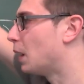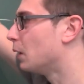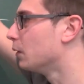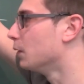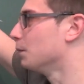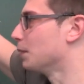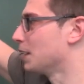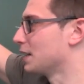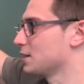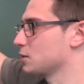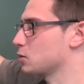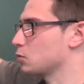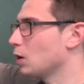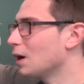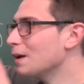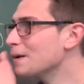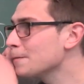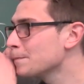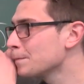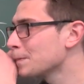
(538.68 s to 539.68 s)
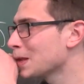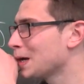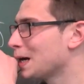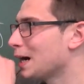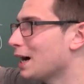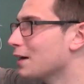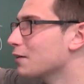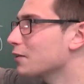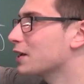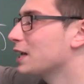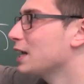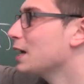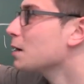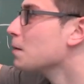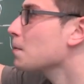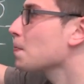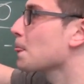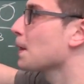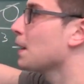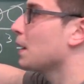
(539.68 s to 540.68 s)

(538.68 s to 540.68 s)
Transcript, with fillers: power minus one, I don't care,